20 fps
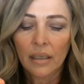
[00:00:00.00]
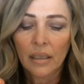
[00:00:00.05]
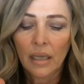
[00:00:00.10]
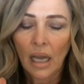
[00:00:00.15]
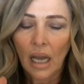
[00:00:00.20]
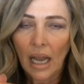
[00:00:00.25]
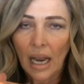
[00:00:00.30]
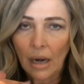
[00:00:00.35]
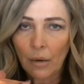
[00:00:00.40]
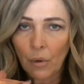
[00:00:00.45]

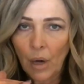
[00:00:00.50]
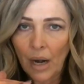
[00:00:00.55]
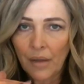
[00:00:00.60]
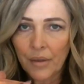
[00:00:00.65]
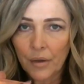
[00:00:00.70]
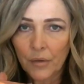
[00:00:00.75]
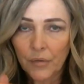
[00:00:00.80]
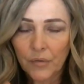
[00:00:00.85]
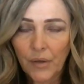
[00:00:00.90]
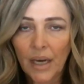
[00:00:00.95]
how
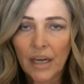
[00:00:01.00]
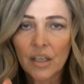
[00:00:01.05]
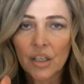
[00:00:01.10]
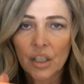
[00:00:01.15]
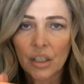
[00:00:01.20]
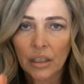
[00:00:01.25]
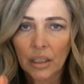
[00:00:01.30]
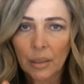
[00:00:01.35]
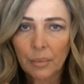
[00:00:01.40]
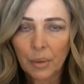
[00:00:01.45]
they're functionally